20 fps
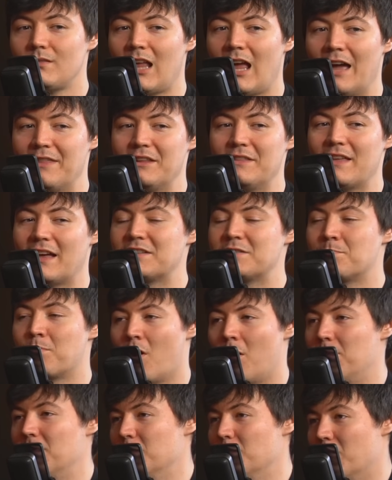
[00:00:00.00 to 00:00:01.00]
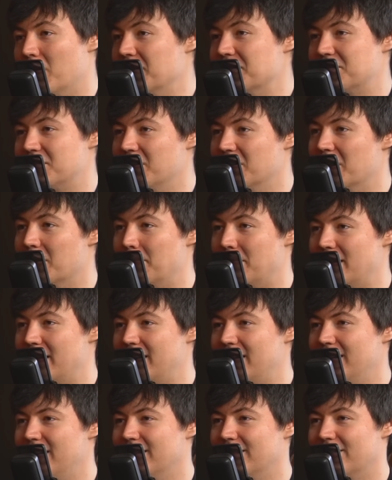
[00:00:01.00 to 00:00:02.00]
I think that's probably what it's going to
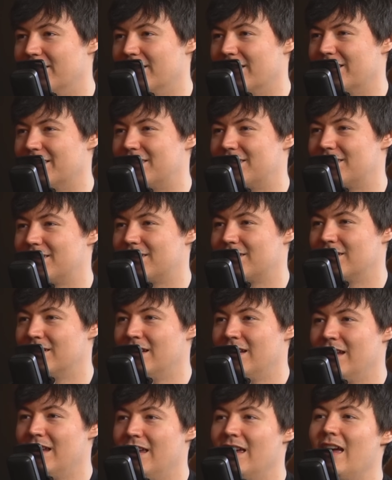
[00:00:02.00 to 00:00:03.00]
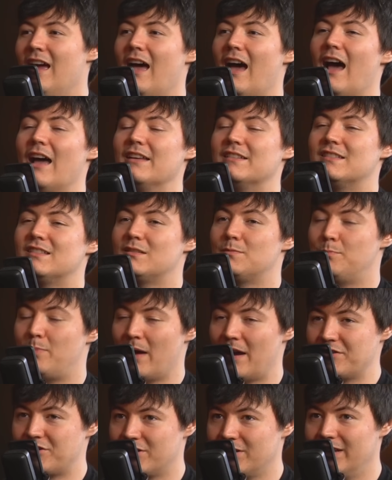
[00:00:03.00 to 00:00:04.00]
be. That's
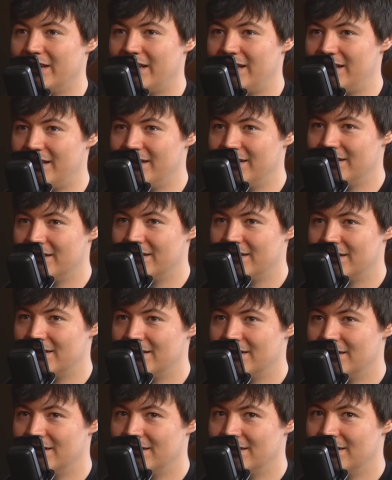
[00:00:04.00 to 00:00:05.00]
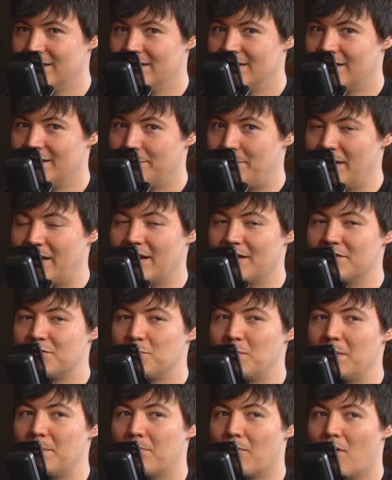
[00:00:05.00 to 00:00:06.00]
especially because
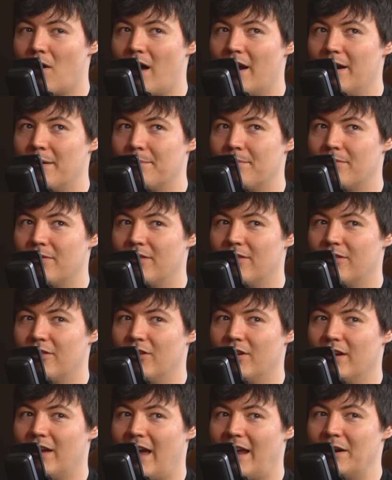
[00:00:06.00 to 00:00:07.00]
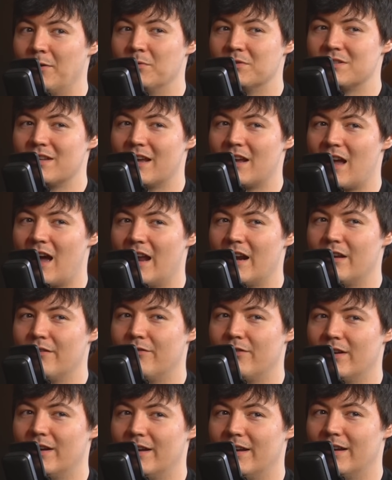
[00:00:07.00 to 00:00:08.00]
we brought up and it was like kind
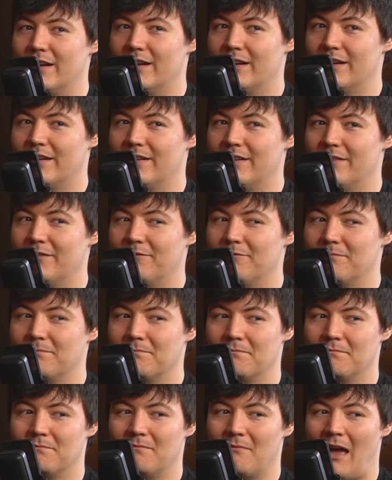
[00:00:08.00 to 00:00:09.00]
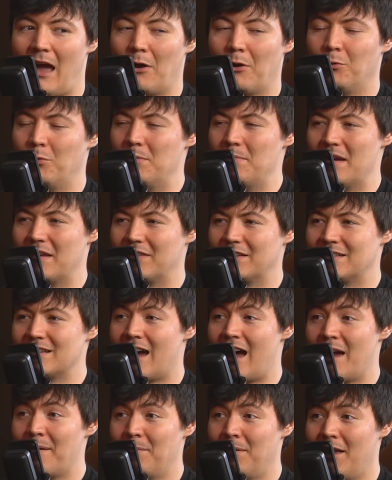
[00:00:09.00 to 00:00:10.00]
of a how do we make the
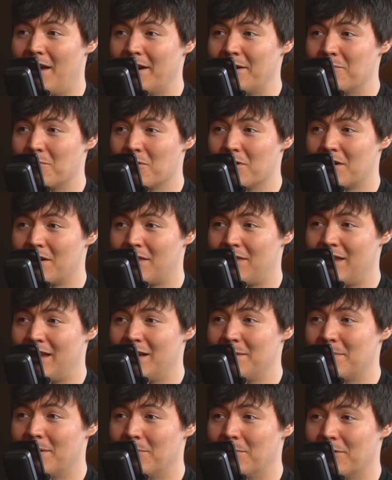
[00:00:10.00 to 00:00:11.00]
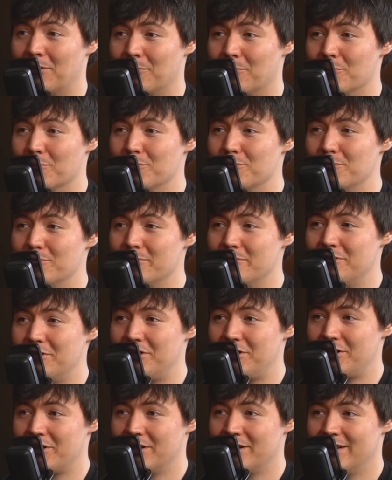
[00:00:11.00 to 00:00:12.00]
timeline work thing, but with
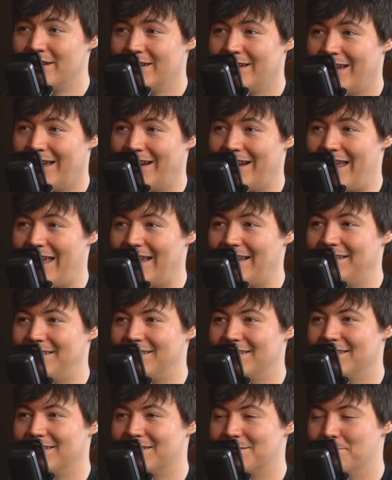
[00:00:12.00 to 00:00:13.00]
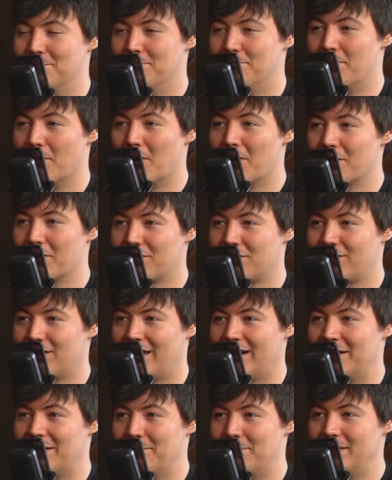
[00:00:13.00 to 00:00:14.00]
Rouge and Ace's birth
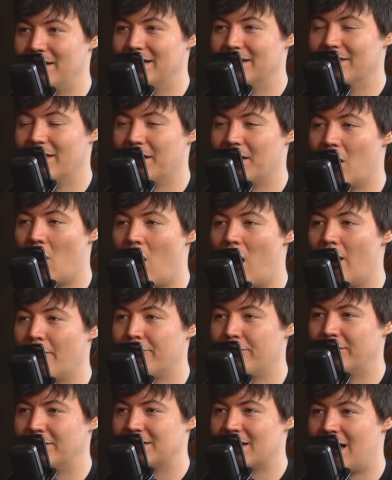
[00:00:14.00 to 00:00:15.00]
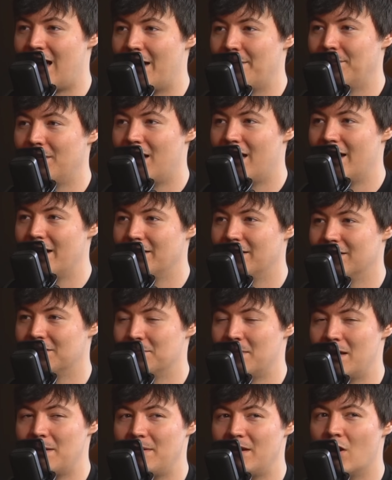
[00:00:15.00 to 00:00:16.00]
and it being like off the timeline because
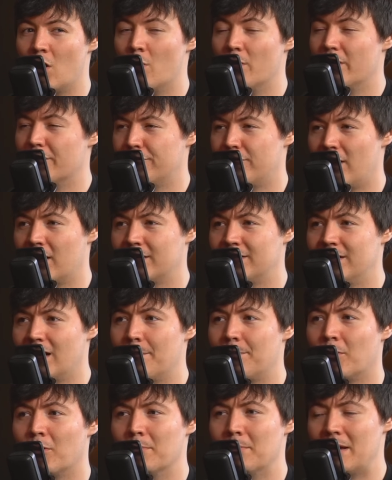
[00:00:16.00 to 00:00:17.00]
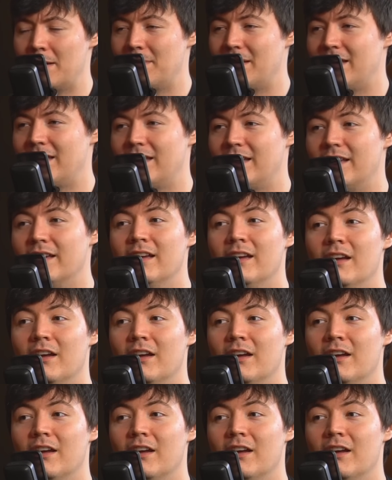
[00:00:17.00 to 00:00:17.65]
maybe Oda fucked up, or maybe he